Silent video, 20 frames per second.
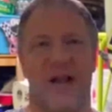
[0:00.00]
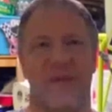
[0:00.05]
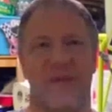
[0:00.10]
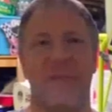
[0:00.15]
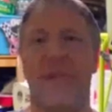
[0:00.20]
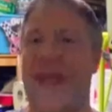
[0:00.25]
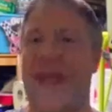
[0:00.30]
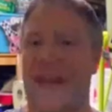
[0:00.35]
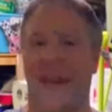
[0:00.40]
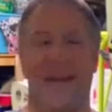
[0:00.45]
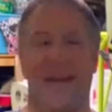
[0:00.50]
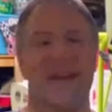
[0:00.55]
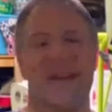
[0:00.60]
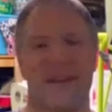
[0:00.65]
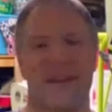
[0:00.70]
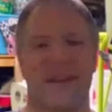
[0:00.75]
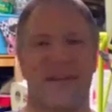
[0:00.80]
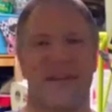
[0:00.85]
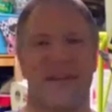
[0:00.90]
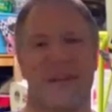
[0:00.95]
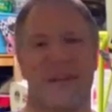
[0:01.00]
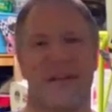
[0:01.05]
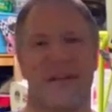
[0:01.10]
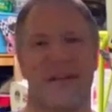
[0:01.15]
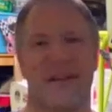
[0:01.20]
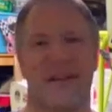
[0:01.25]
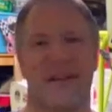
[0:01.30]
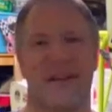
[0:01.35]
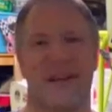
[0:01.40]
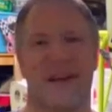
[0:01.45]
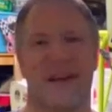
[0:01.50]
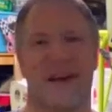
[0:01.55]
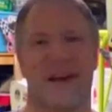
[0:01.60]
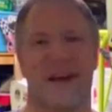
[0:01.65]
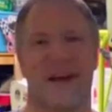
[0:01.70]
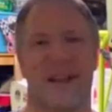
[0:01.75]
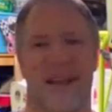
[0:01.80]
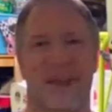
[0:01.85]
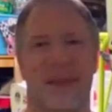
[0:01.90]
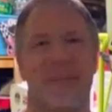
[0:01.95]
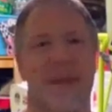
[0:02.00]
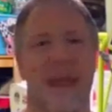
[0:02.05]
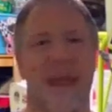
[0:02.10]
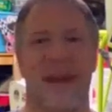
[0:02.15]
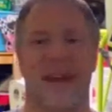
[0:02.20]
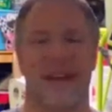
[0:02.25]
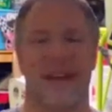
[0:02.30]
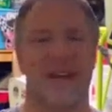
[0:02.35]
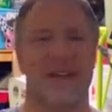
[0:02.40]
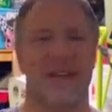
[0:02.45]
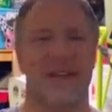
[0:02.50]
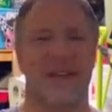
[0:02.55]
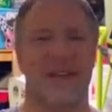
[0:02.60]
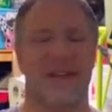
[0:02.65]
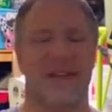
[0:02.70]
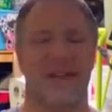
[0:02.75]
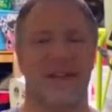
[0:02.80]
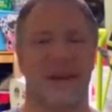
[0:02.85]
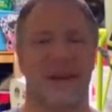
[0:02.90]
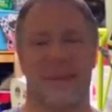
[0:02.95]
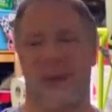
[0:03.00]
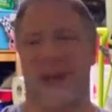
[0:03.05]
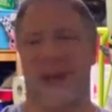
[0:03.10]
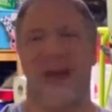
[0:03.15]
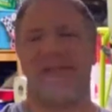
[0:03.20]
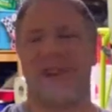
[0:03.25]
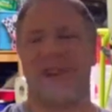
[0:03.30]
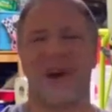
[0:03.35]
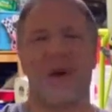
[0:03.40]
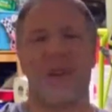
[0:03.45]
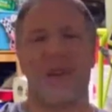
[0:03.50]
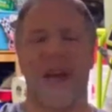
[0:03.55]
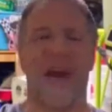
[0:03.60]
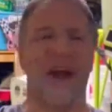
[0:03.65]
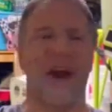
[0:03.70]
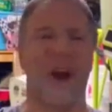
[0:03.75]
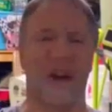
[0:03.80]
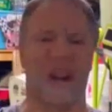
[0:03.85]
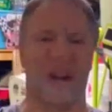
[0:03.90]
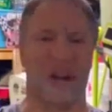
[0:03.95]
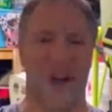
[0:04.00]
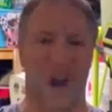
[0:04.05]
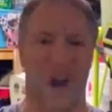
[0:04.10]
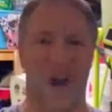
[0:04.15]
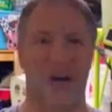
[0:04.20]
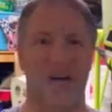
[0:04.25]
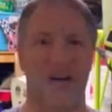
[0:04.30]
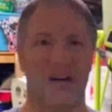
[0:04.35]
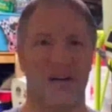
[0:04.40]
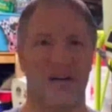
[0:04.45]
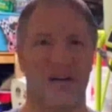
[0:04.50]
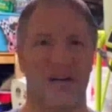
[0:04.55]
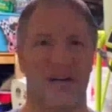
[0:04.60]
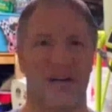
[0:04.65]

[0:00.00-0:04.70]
Maintenance. I think, yeah. I mean, I've known that all along.